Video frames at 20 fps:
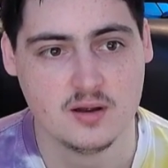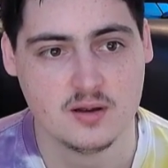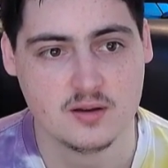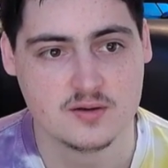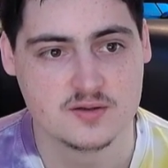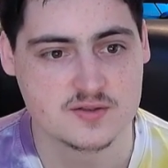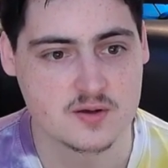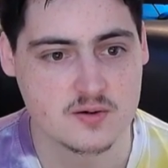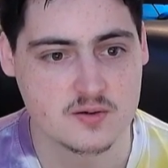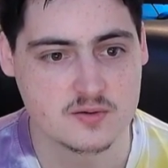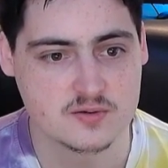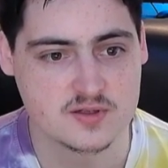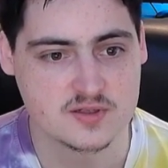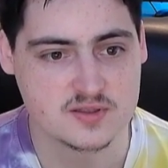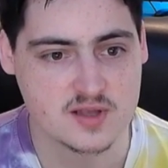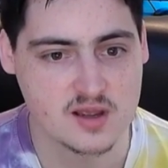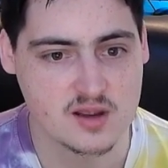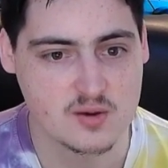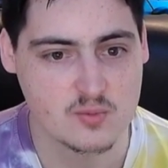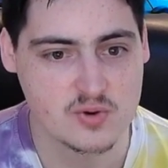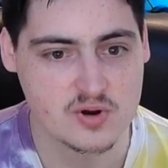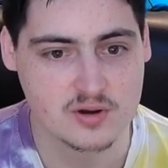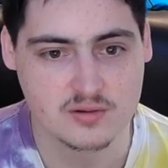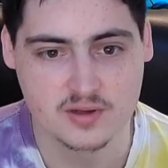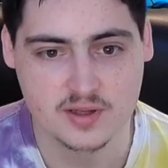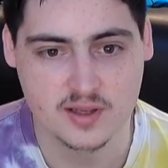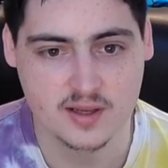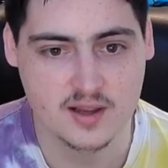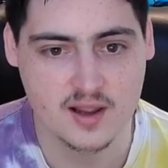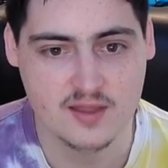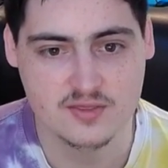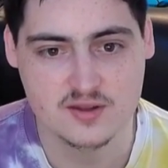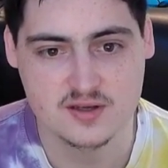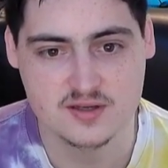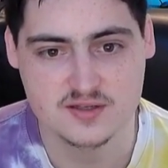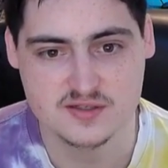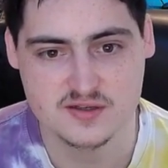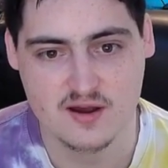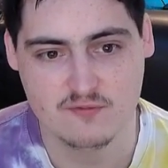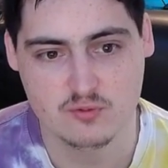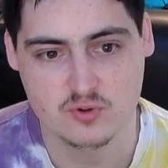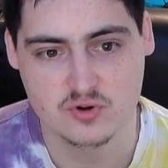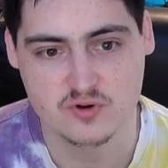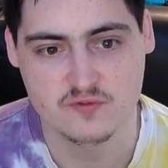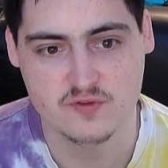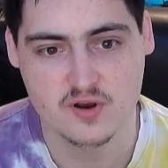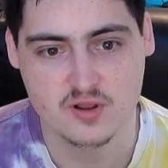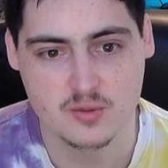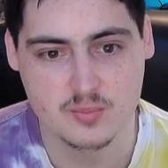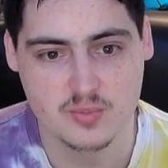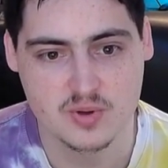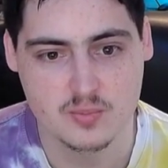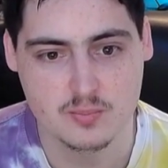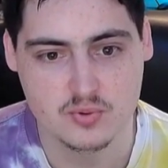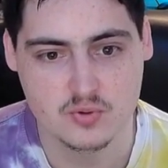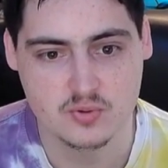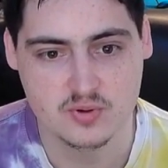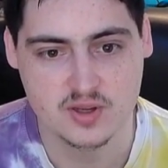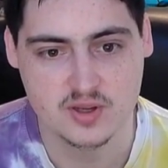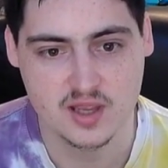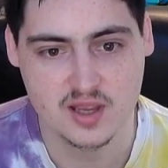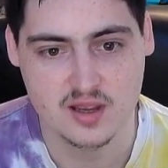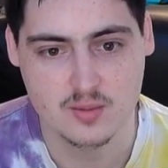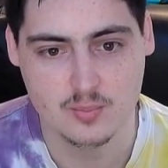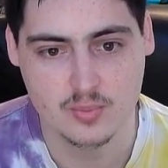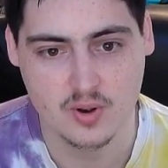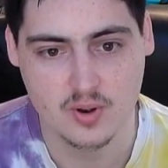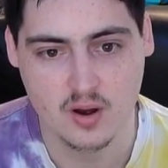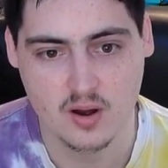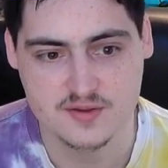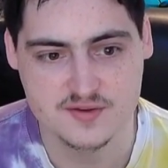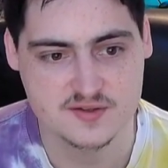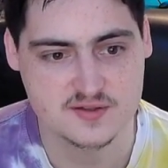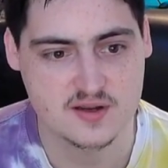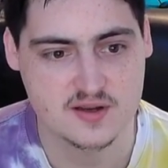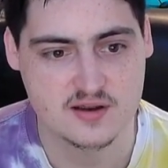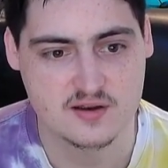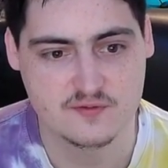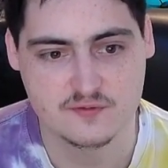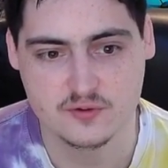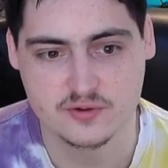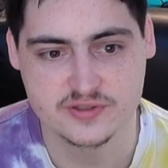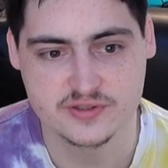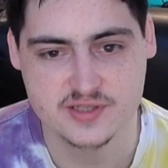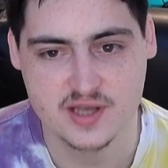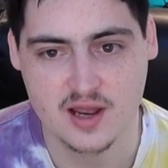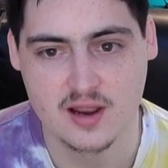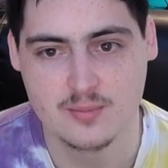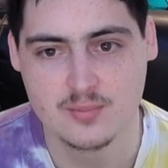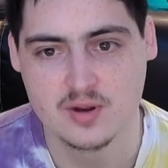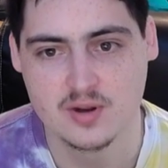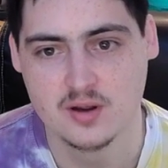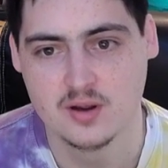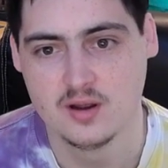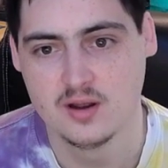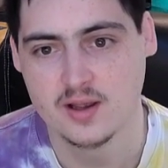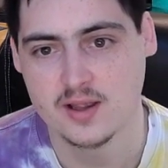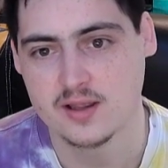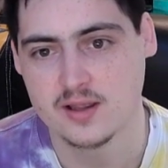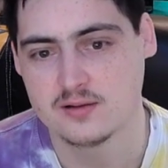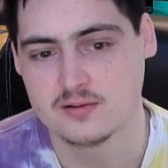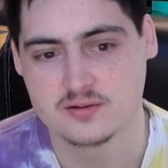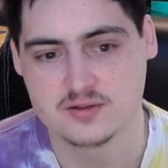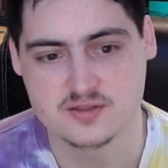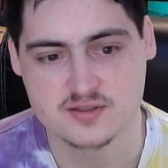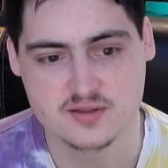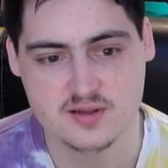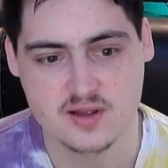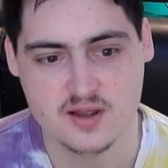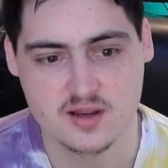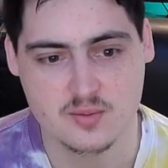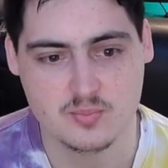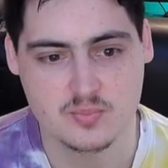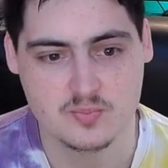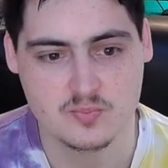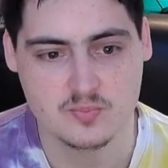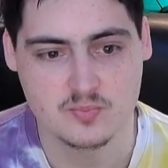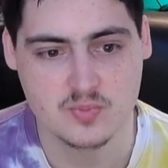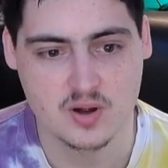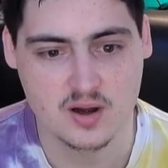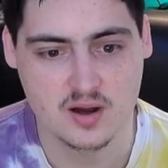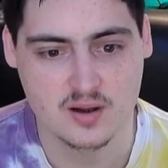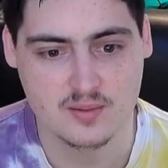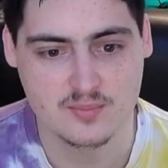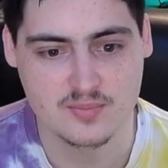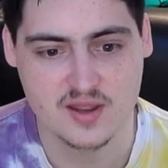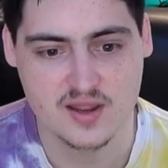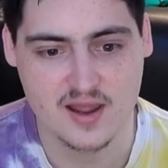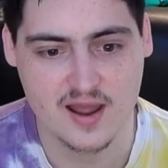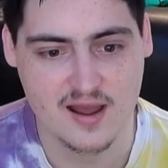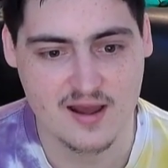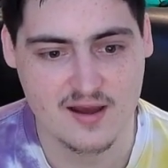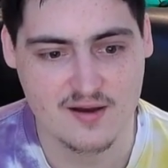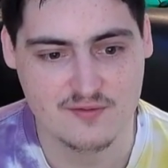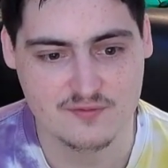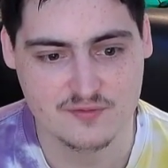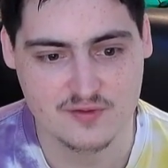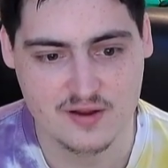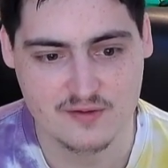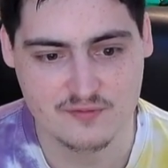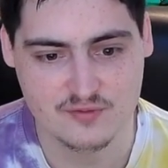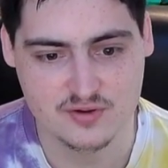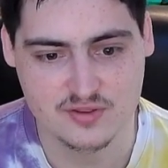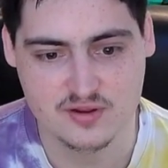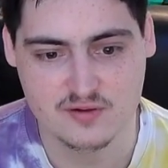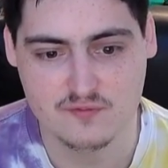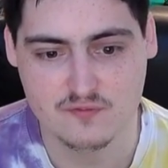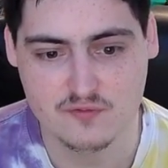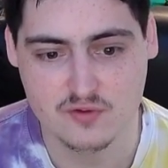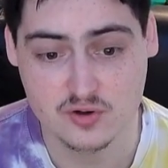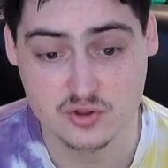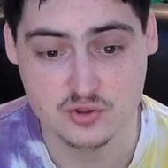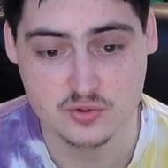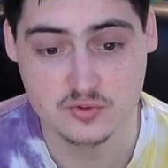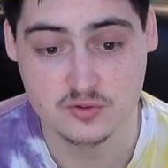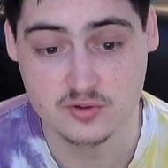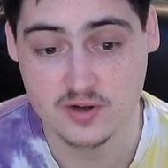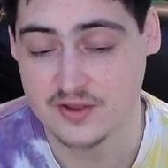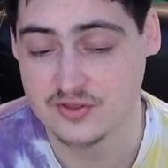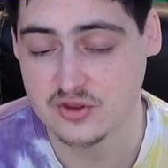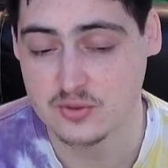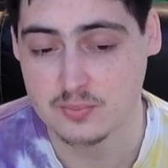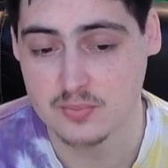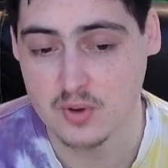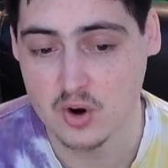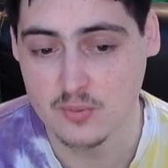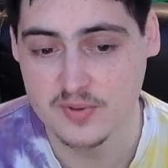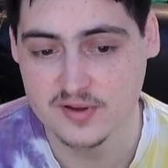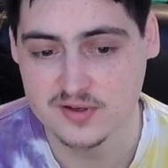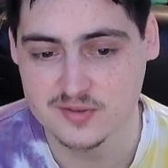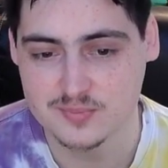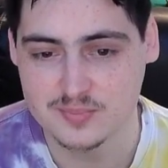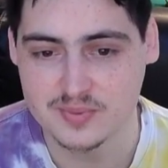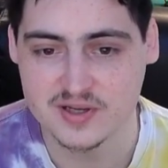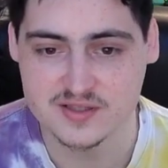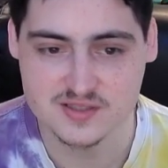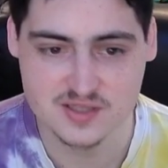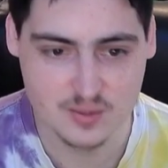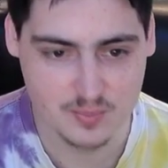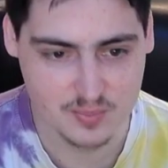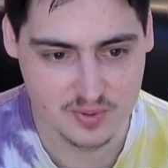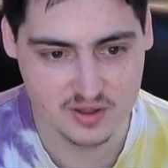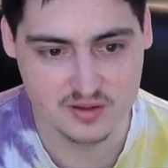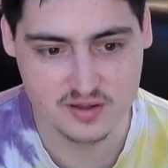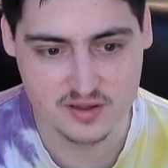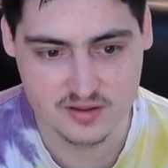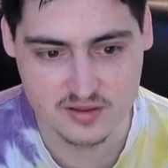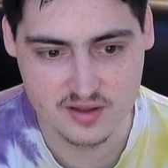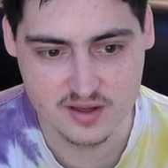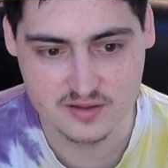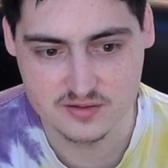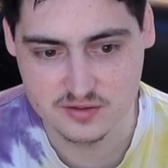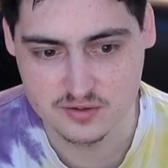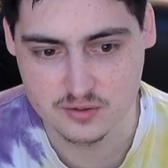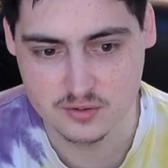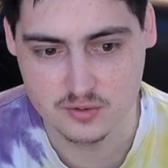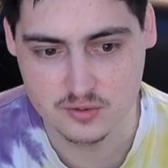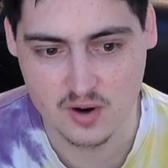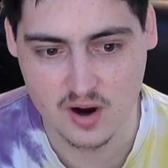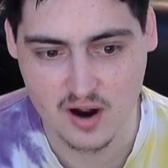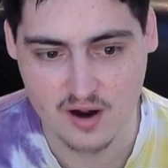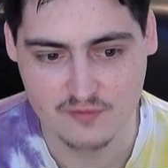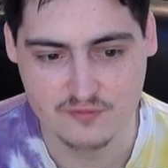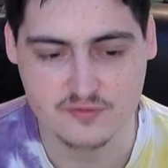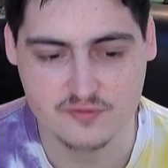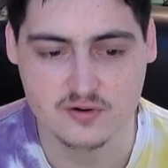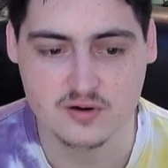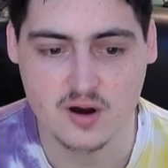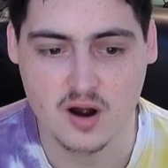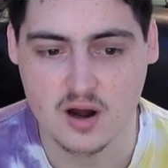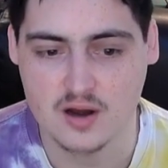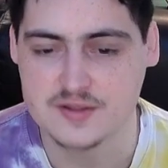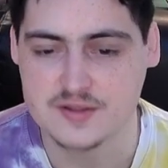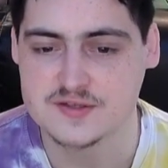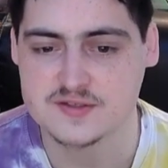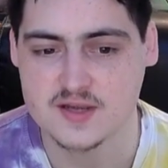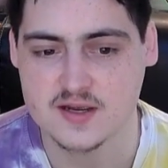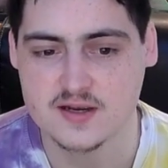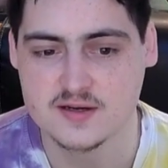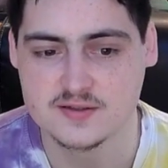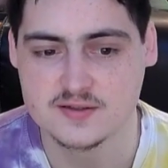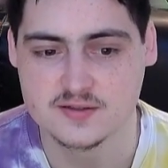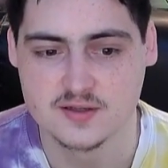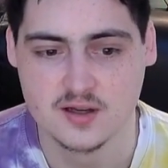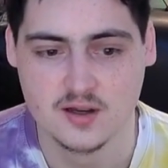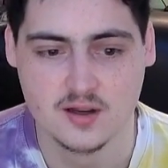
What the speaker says: So today we are looking at the software development bootcamp on-site full-time. It looks like they have everything virtual at the moment, but typically they do offer on-site.